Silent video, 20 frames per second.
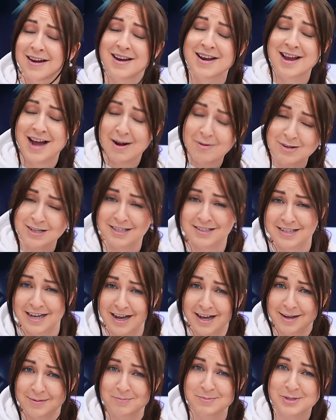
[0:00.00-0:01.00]
now it's
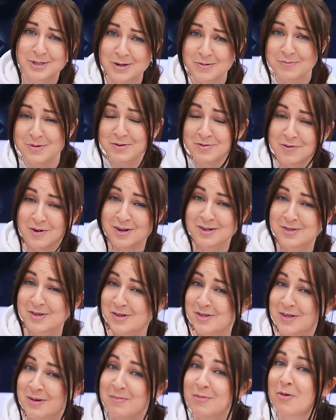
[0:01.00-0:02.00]
time to move on
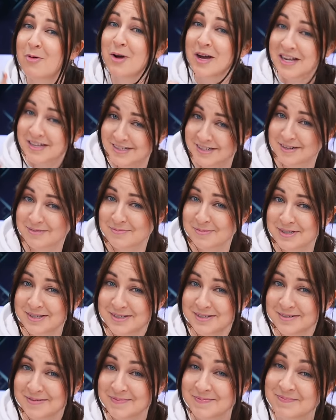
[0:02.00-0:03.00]
to some quick
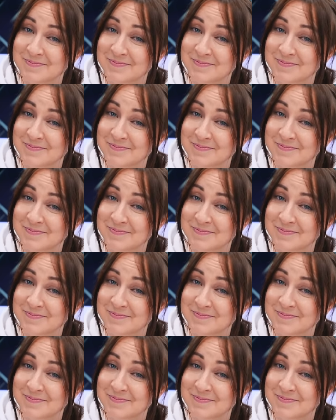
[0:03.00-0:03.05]
tips.